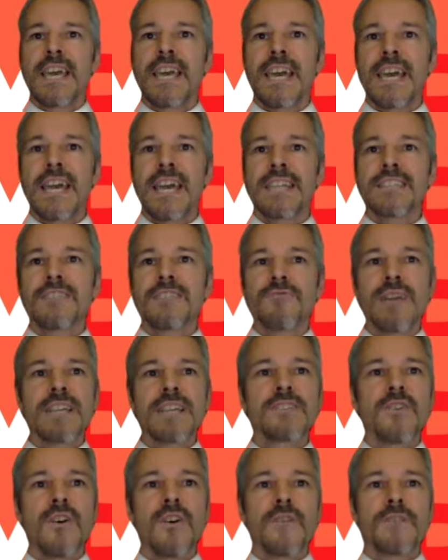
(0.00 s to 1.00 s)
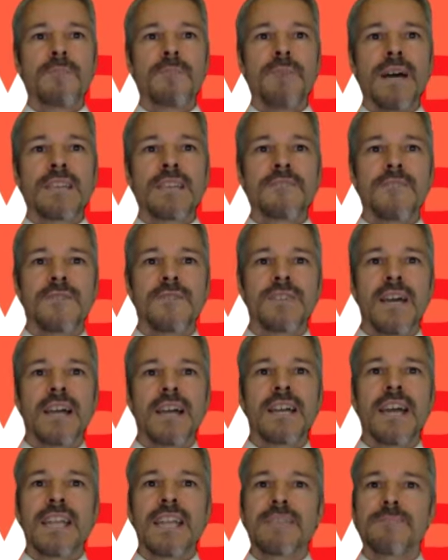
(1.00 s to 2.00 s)
and director of the Passivhaus
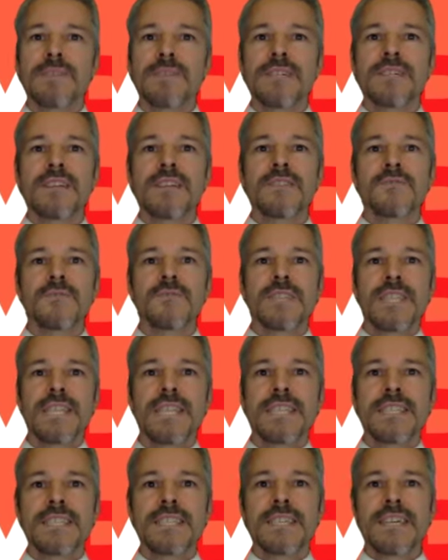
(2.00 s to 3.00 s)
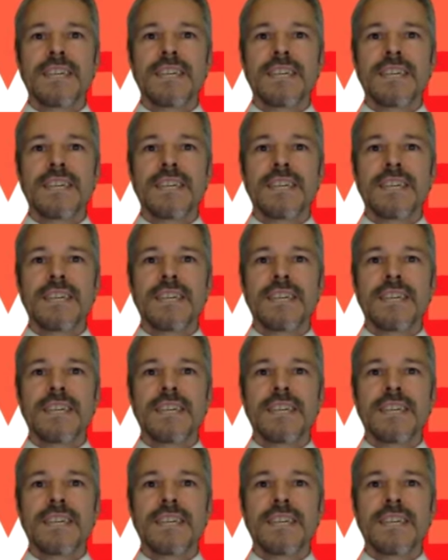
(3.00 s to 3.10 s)
Academy New Zealand.